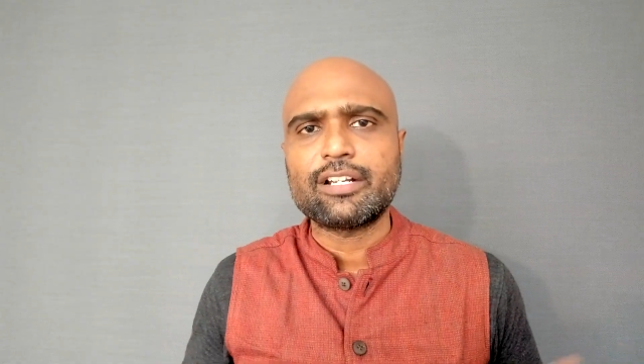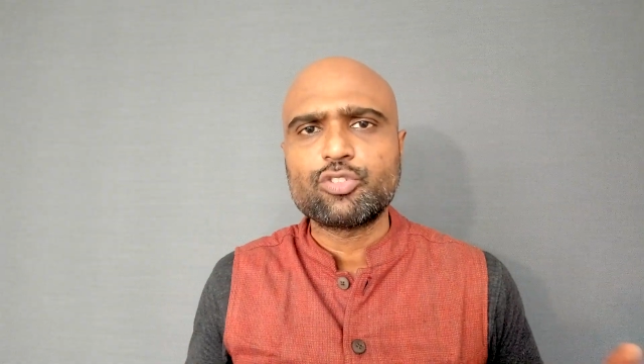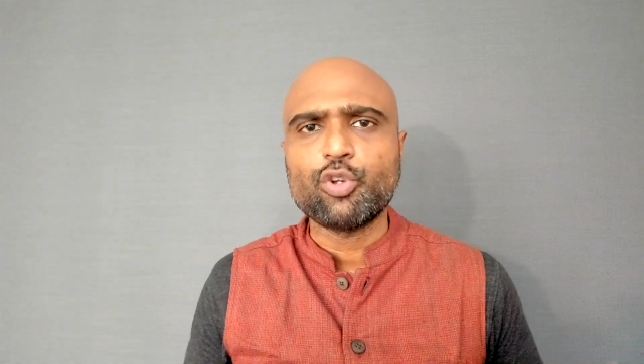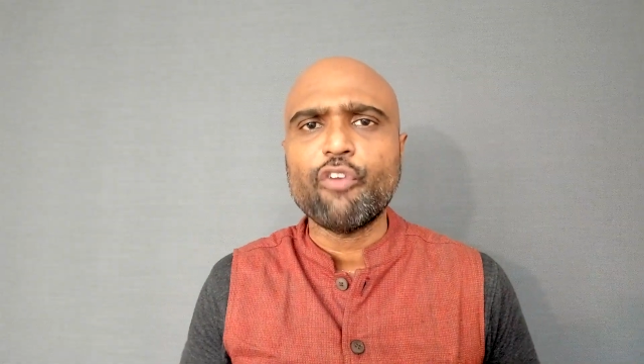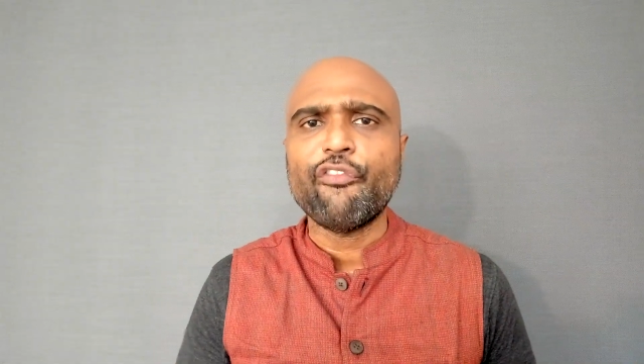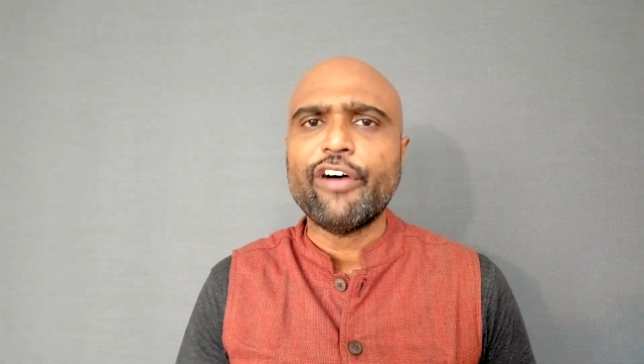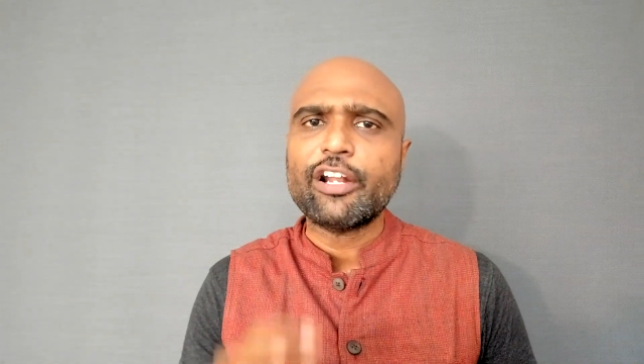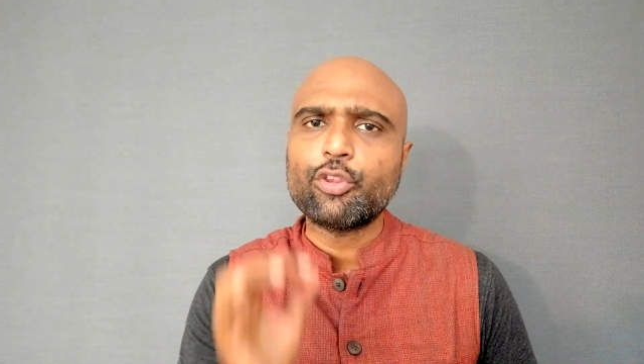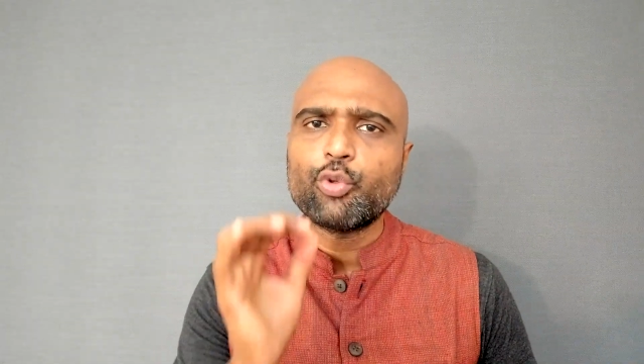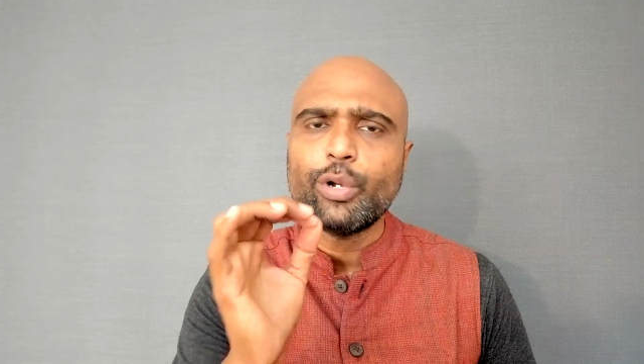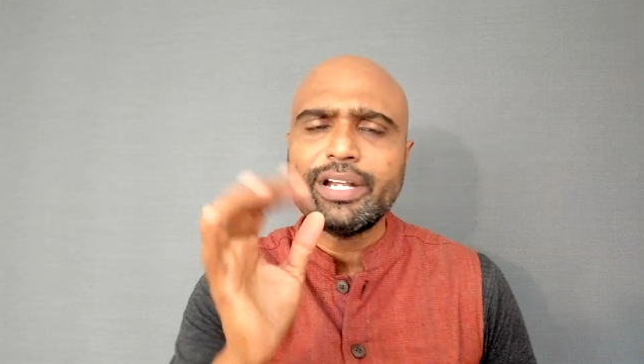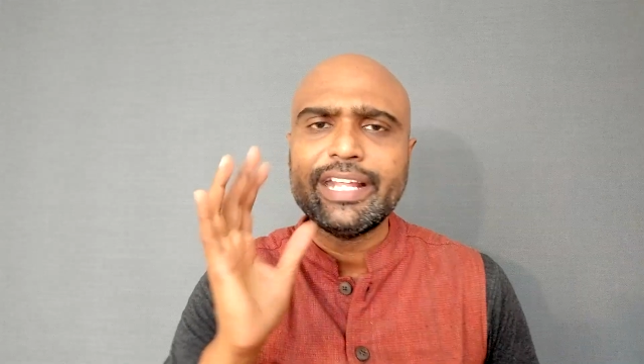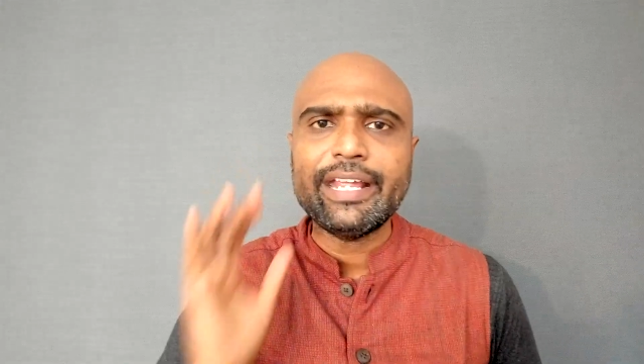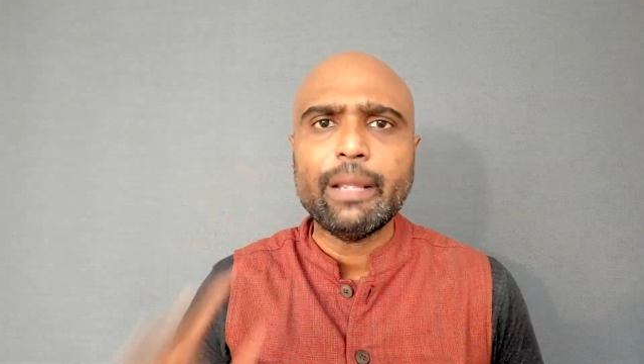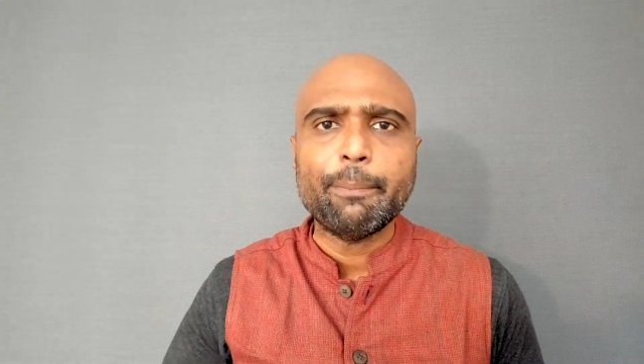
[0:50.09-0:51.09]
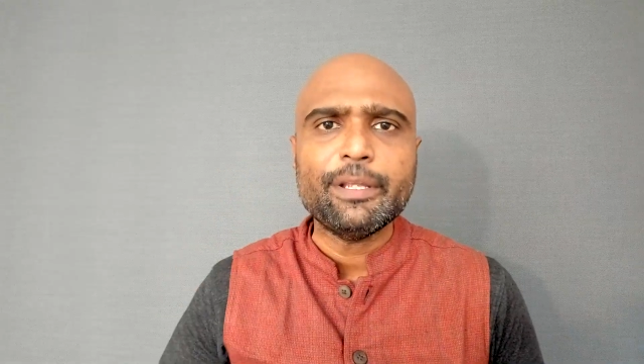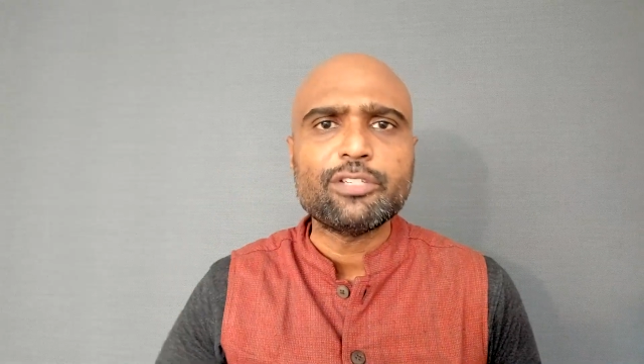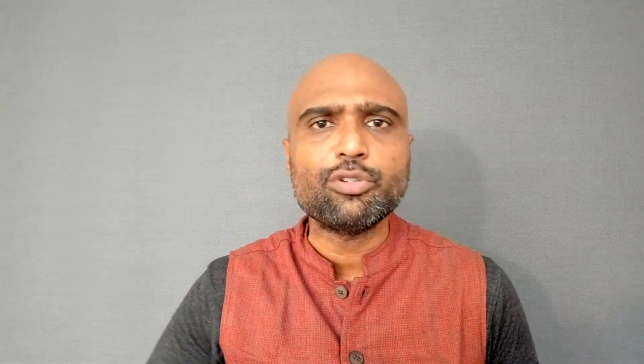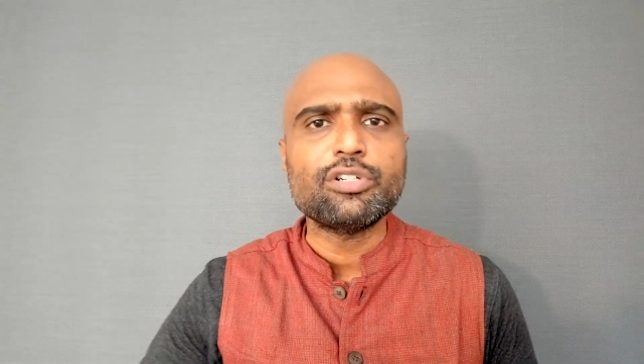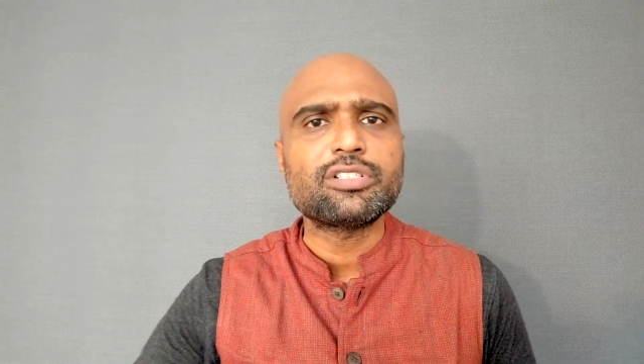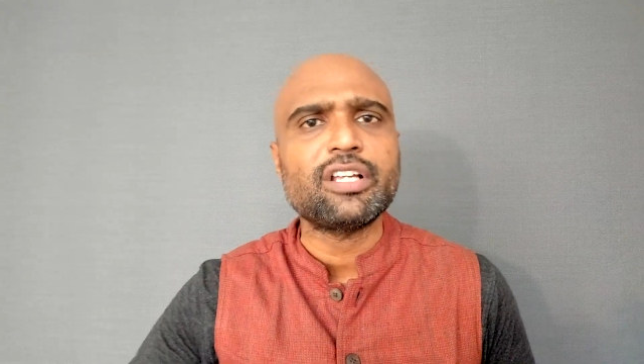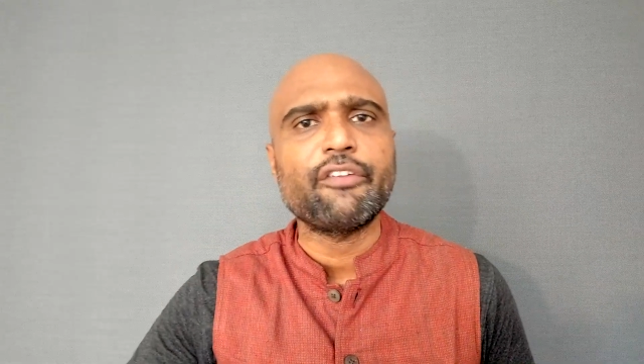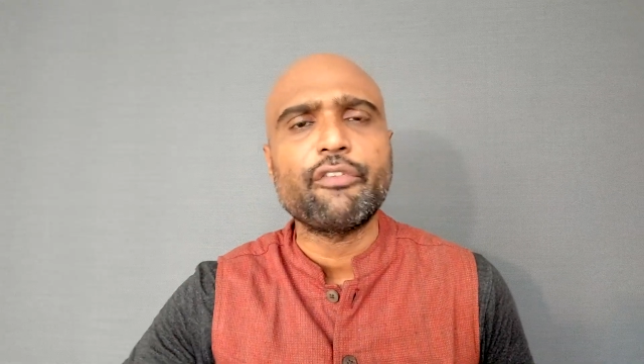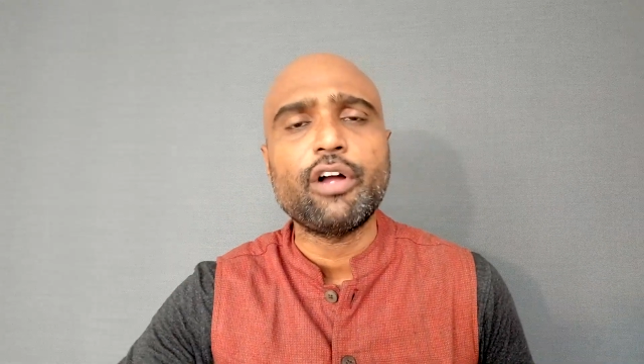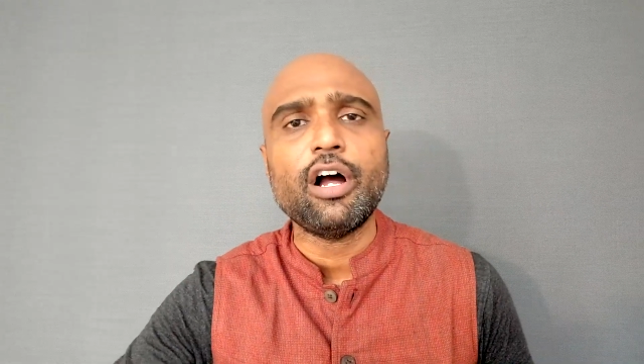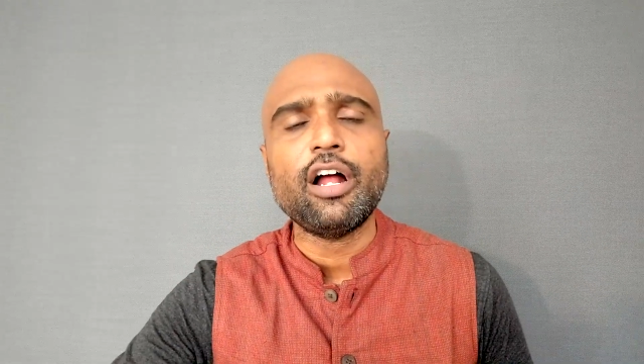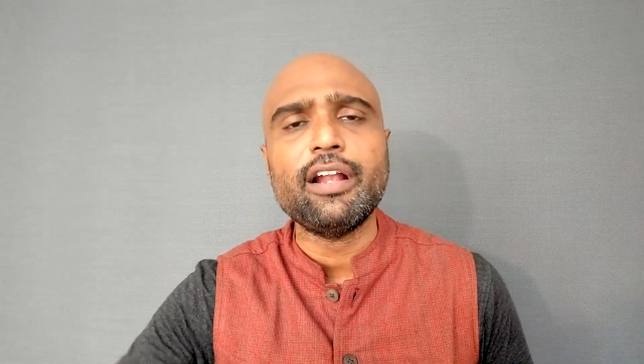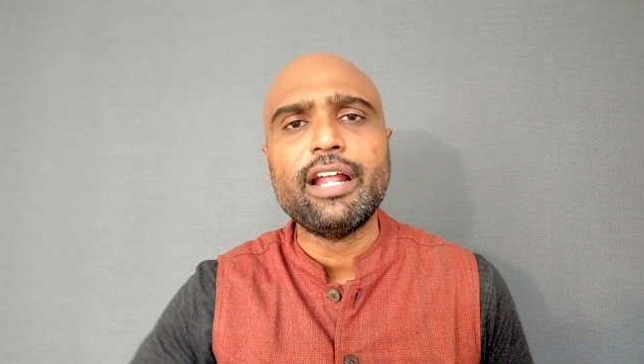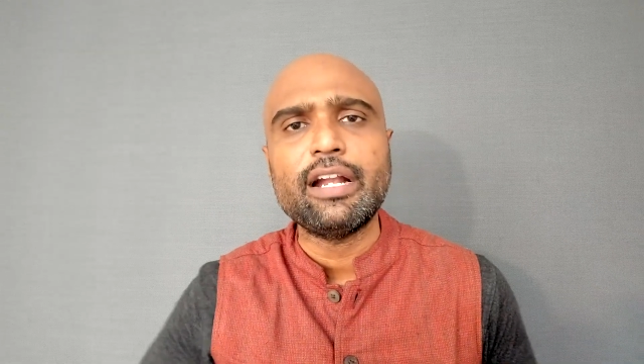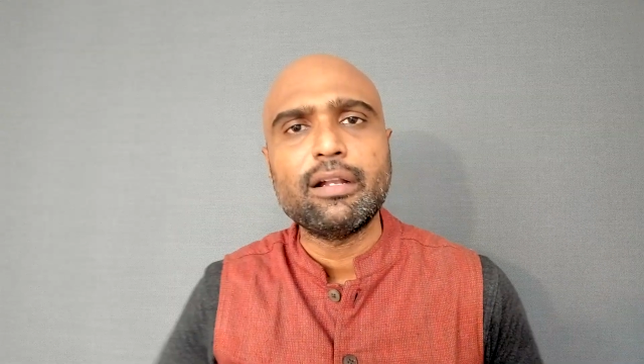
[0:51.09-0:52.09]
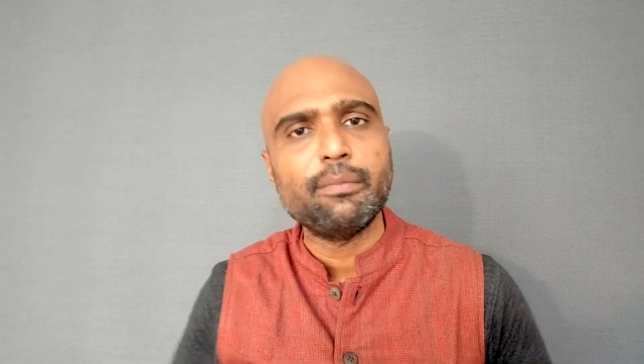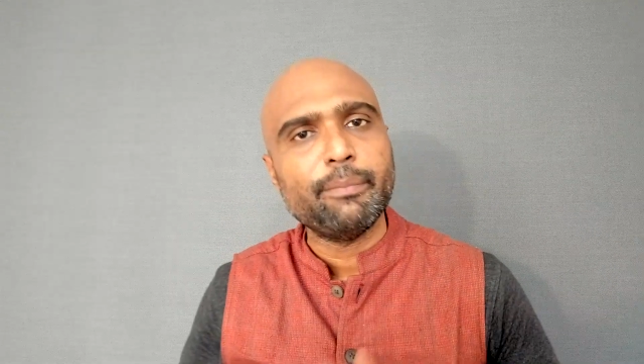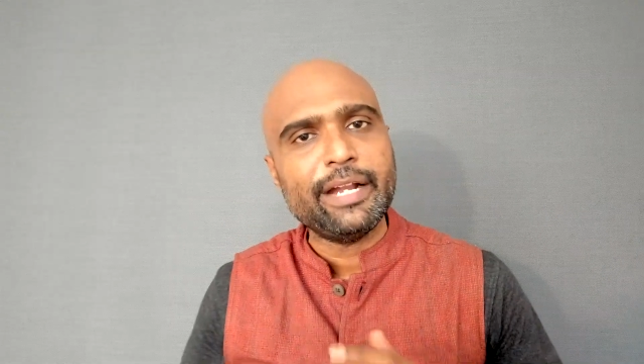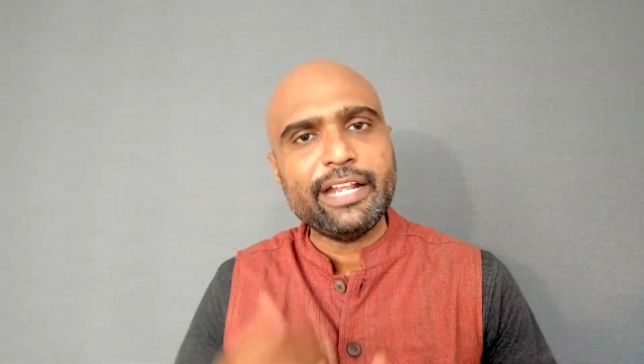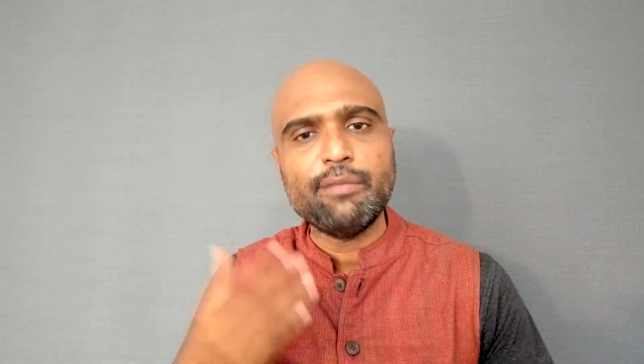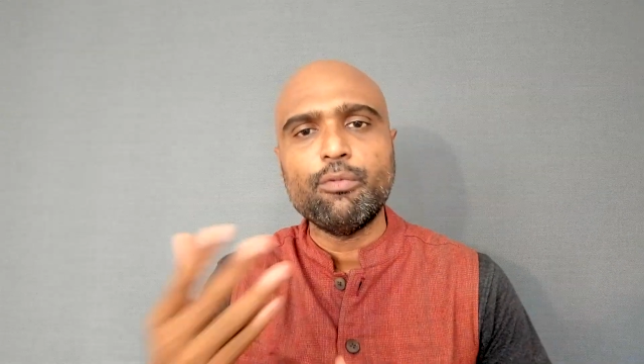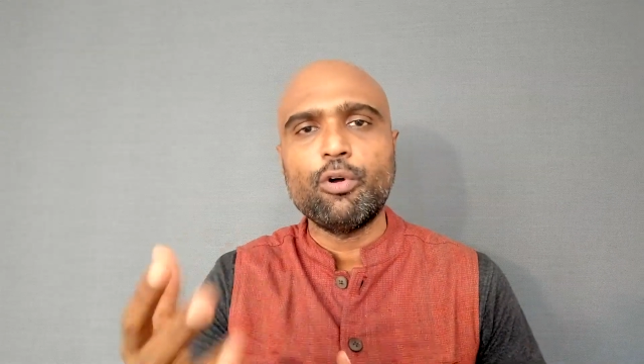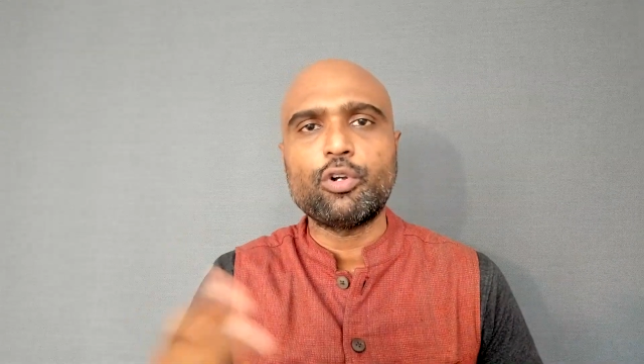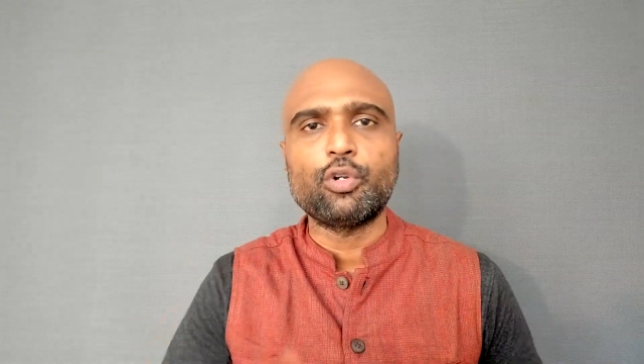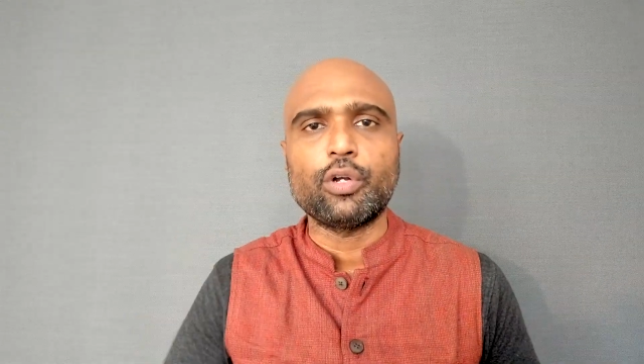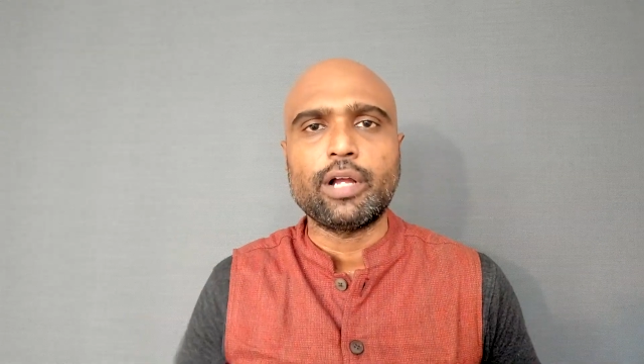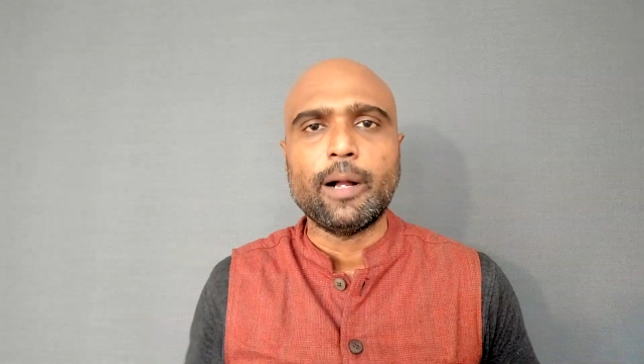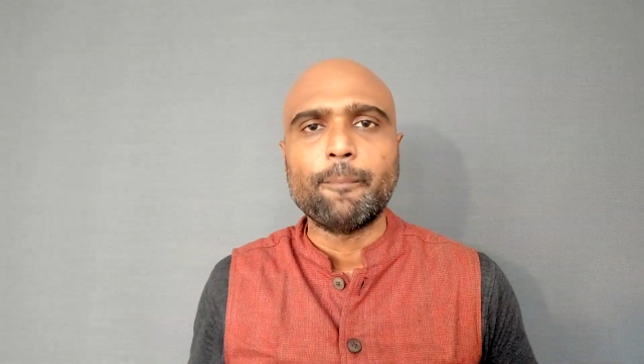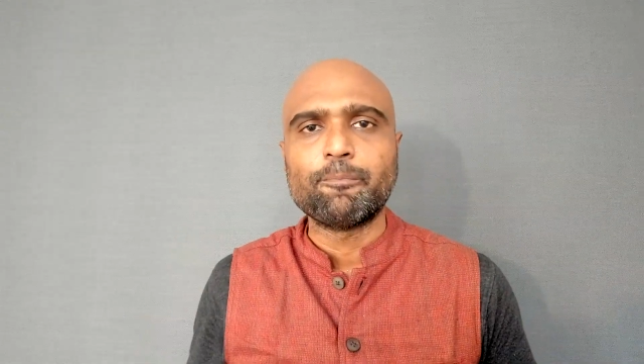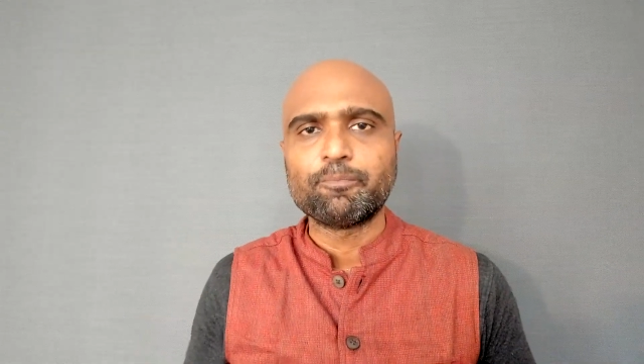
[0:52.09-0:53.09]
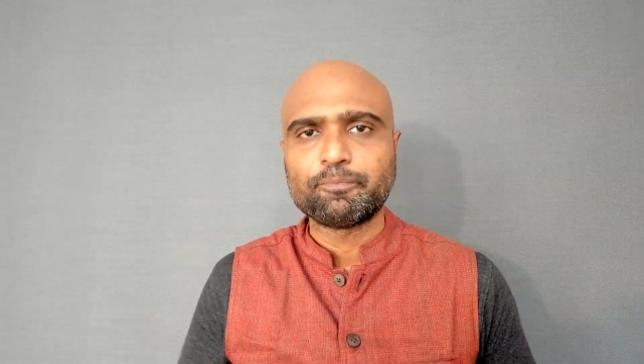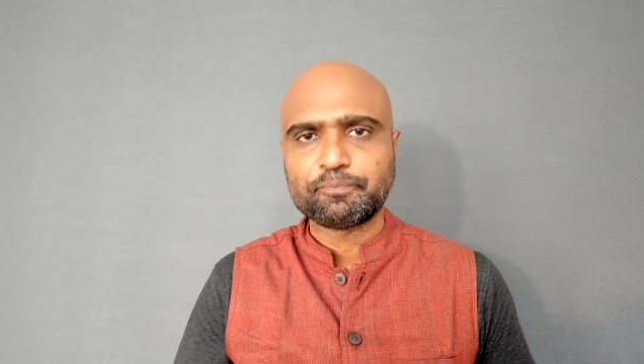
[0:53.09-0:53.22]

So far 20 episodes have gone and many more to come.